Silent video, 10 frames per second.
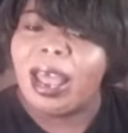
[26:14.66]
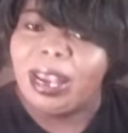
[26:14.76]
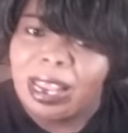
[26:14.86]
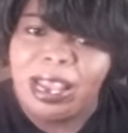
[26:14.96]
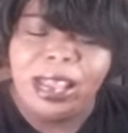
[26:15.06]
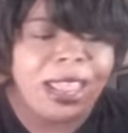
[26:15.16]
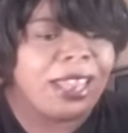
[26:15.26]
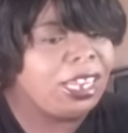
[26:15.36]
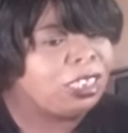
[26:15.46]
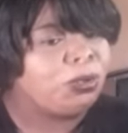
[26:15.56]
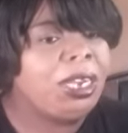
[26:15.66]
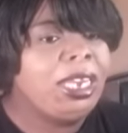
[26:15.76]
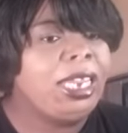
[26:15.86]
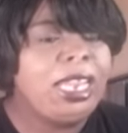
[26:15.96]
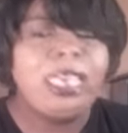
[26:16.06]
I love that. That's what
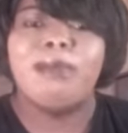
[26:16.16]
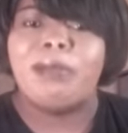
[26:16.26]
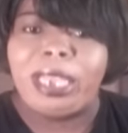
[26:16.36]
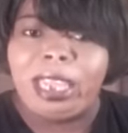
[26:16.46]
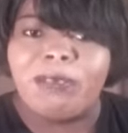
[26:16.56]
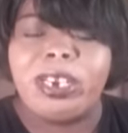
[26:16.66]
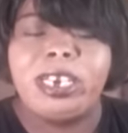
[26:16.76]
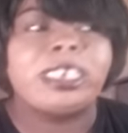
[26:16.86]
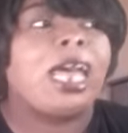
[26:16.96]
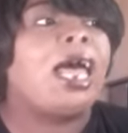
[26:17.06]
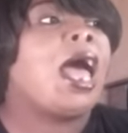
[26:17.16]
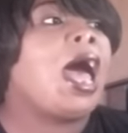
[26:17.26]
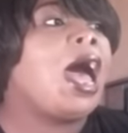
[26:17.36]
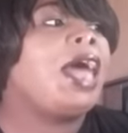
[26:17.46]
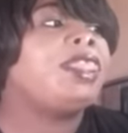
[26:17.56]
he needs to be giving us.
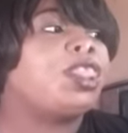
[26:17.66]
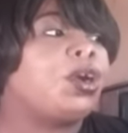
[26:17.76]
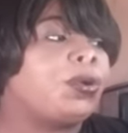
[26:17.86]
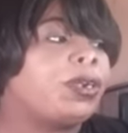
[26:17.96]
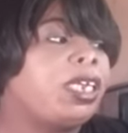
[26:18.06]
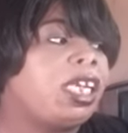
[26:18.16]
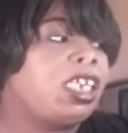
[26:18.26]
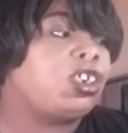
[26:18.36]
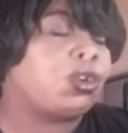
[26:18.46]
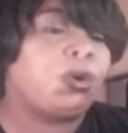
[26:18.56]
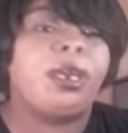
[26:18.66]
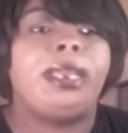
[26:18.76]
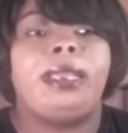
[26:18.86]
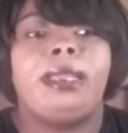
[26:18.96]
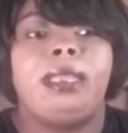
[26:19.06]
I thoroughly
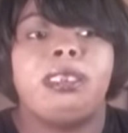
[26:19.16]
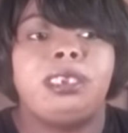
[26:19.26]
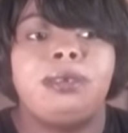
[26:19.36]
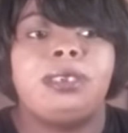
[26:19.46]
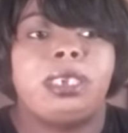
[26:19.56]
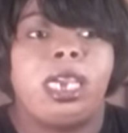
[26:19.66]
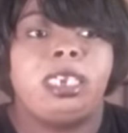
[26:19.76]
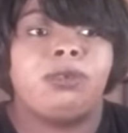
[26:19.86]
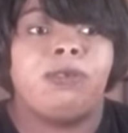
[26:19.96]
enjoyed Tuesday night's